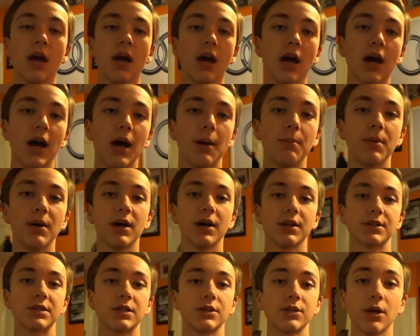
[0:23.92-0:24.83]
Uh,
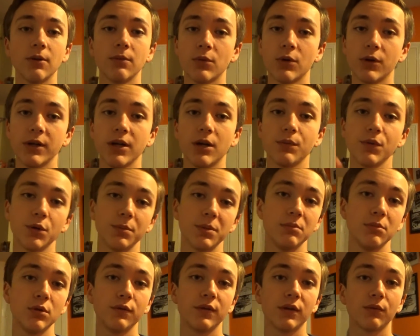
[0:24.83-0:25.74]
but don't worry, I will be
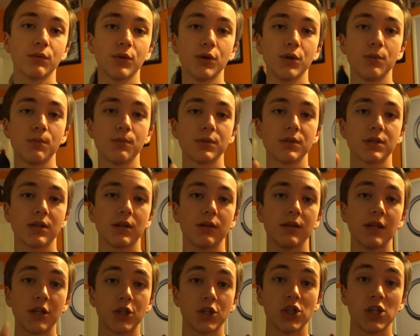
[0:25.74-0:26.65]
moving rooms
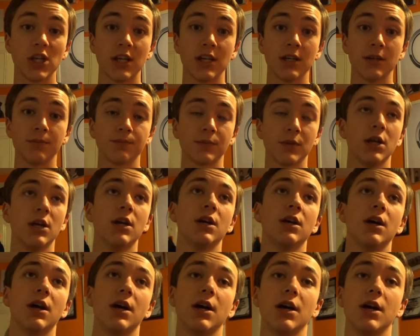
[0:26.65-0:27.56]
this year.
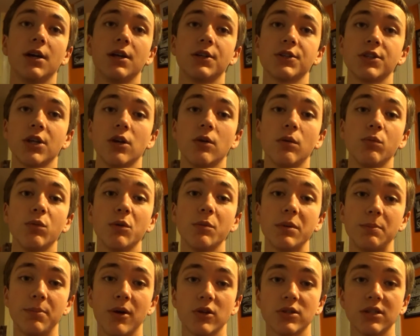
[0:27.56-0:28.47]
Uh, so I will
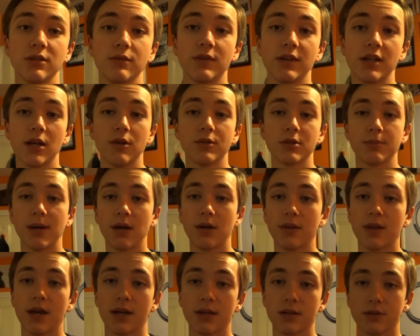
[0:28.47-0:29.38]
be posting videos about
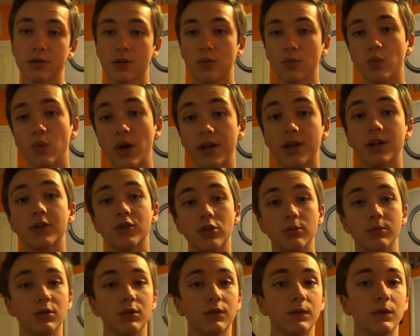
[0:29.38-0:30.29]
that when I do
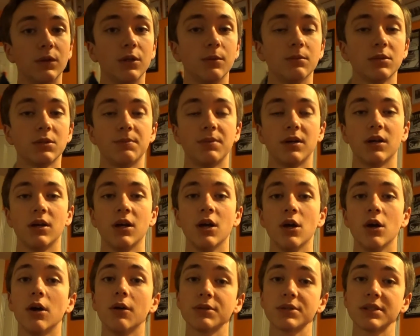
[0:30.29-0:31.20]
move rooms, but
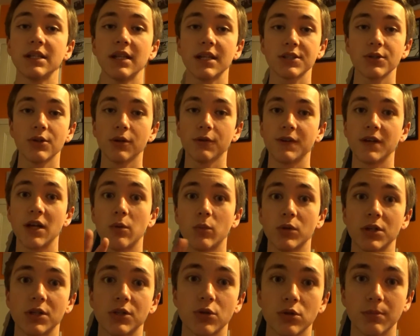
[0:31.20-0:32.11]
obviously that's not the thing I
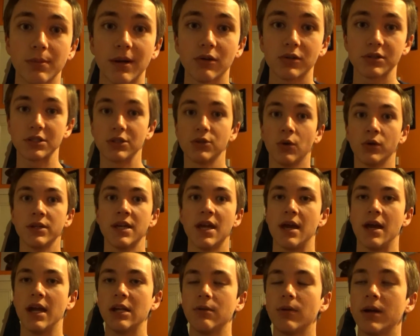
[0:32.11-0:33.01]
wanted to talk about because it's not
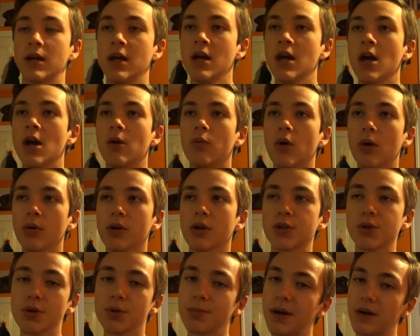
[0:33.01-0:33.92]
yet. Anyway, what I want
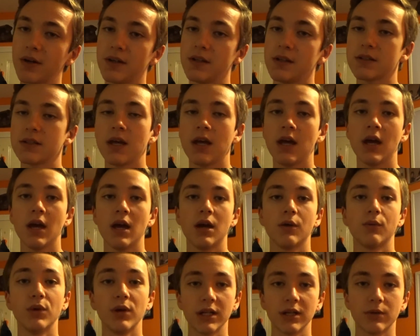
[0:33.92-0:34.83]
to talk about is,
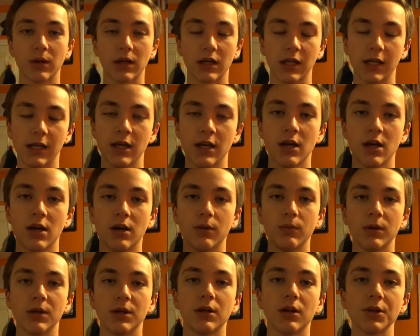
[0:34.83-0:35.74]
really quickly,
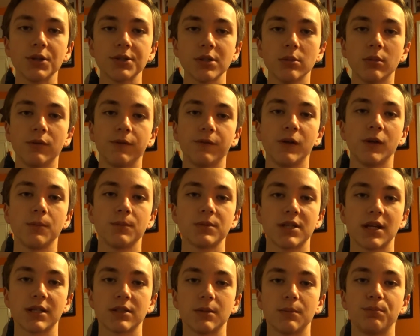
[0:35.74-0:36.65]
well, LosthoboFilmz
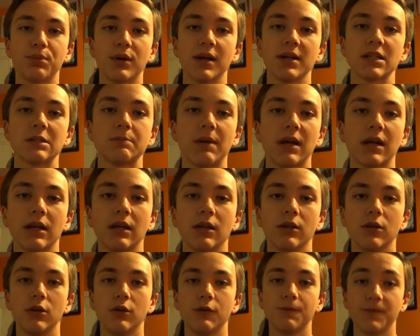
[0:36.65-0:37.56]
has a brand spanking
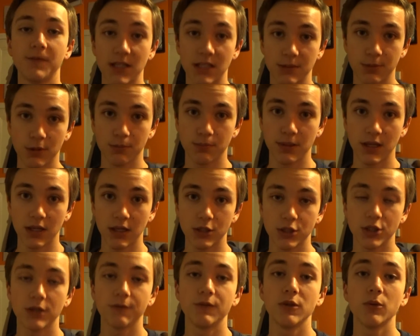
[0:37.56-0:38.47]
new Facebook
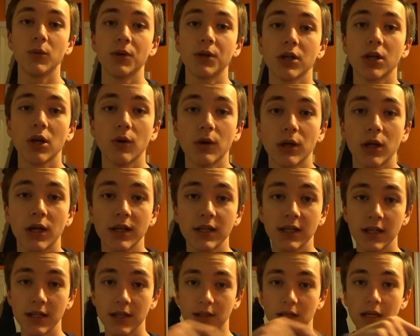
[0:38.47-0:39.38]
page. If you want to go and
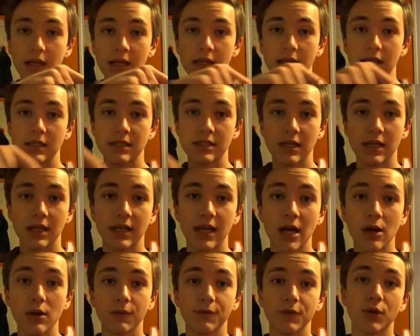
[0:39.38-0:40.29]
like it, the link is here
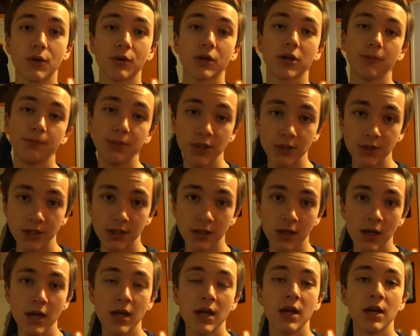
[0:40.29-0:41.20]
now if you're on computer.
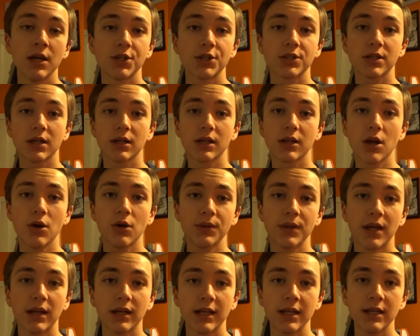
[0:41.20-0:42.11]
Just go on
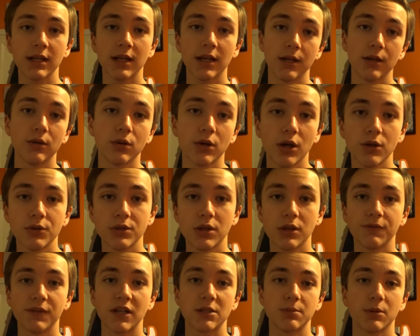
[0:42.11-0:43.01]
that link and it'll go to the
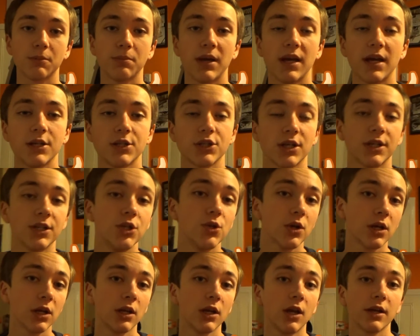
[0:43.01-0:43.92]
Facebook page and you
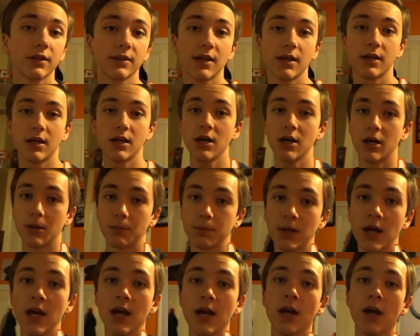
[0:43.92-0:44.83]
can like that up.
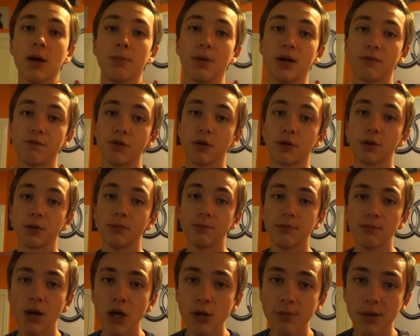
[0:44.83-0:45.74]
But if you're on a
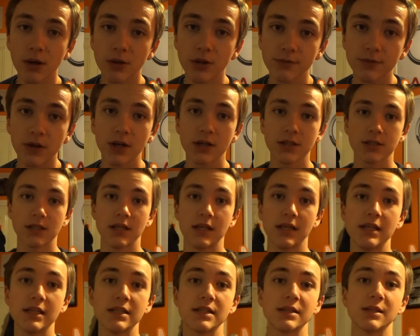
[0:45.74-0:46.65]
mobile device, it
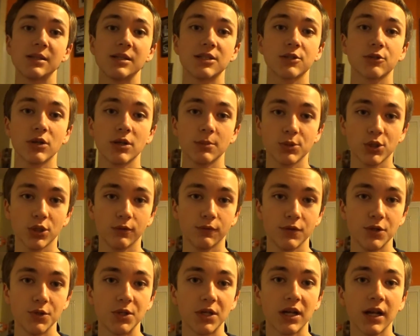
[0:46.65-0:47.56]
is in the description
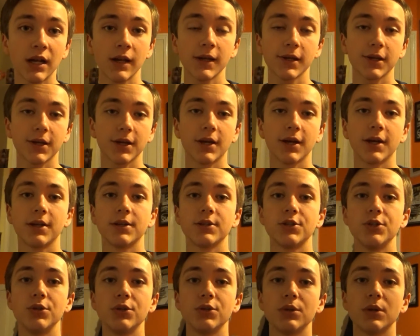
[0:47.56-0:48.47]
for you to click and
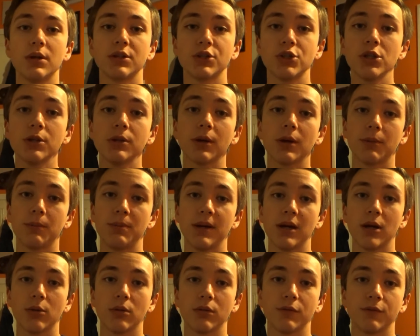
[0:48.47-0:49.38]
you should
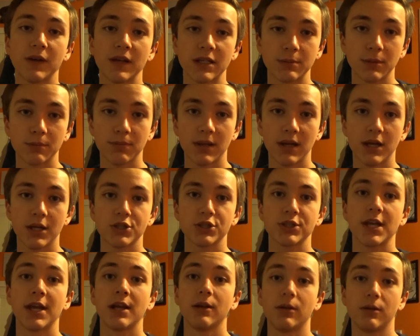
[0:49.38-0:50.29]
appear with a Facebook page
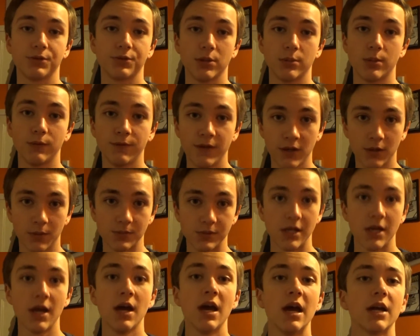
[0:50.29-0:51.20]
saying LosthoboFilmz.
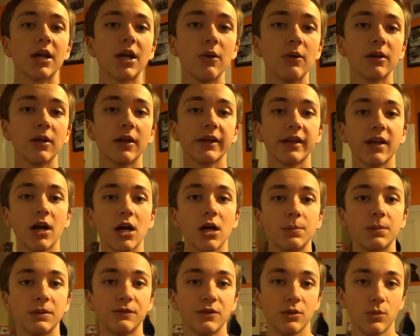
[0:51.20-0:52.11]
Go and like it
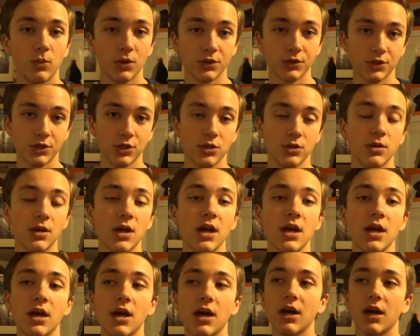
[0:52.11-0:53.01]
up if you want to.
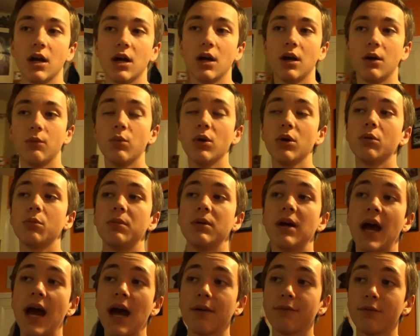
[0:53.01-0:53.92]
Uh, what we
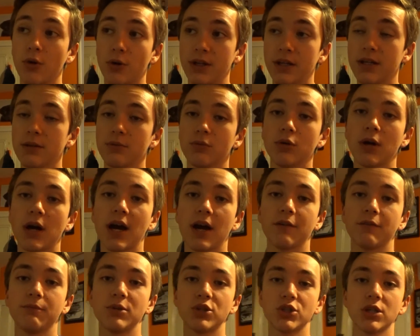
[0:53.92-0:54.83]
have on it, we'll
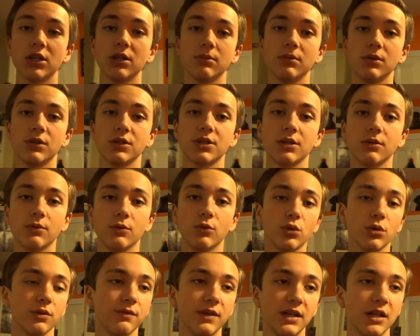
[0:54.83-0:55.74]
have machinimas and
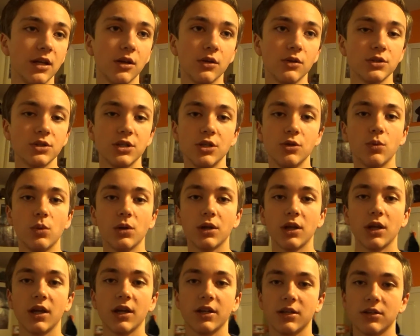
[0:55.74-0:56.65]
all the videos you would
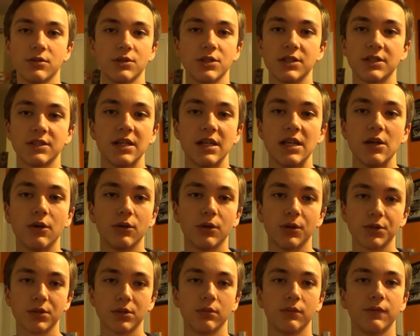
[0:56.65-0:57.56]
like to see on
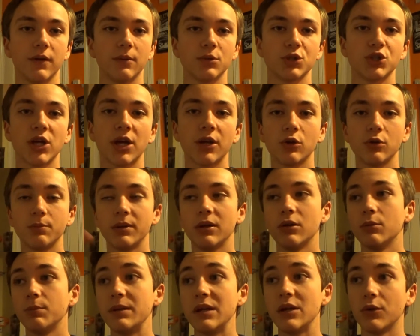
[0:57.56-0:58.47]
LosthoboFilmz channel, but
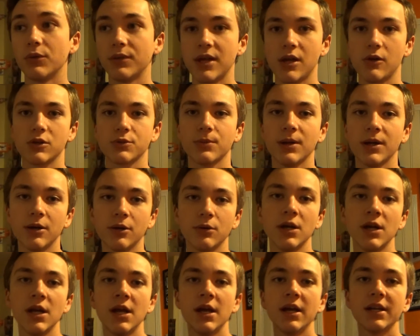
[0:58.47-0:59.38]
it'll be on there as well.
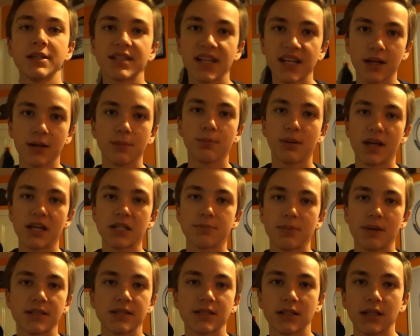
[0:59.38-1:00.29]
Second place
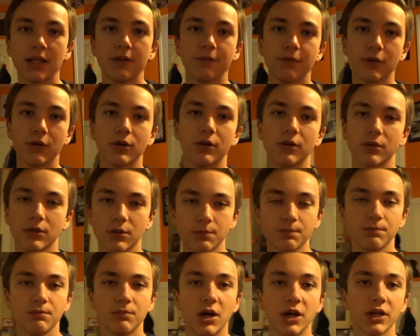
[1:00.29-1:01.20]
basically for
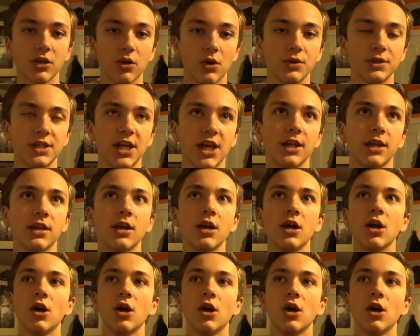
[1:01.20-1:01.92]
my content.